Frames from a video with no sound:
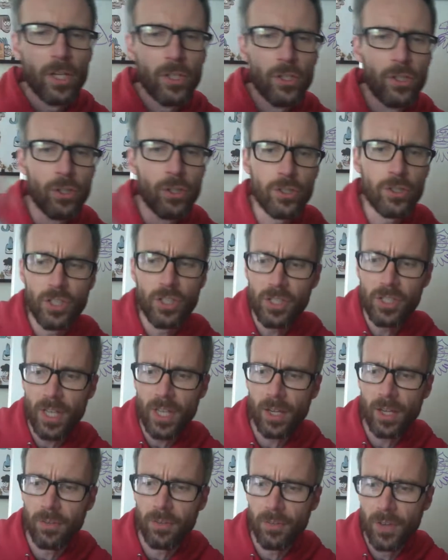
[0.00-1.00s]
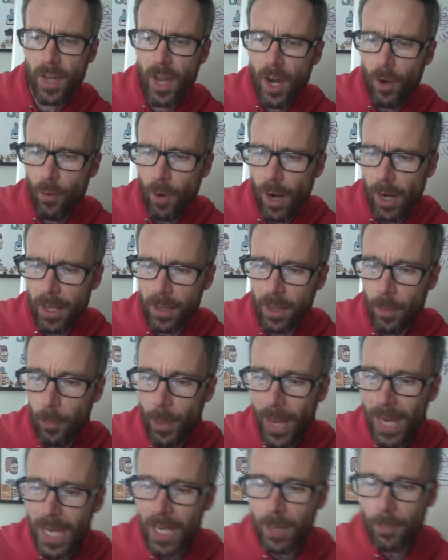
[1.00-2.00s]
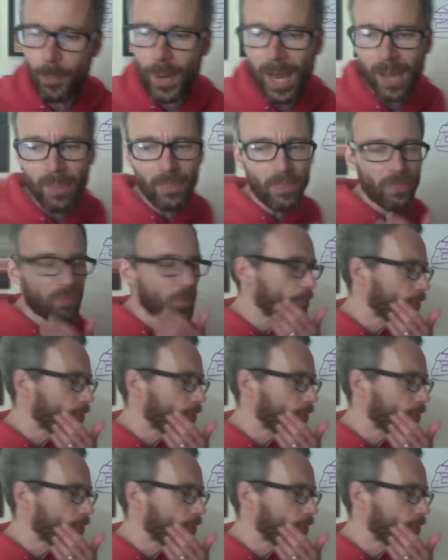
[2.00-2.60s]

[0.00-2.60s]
judge yourself. Right. The Pink Panther,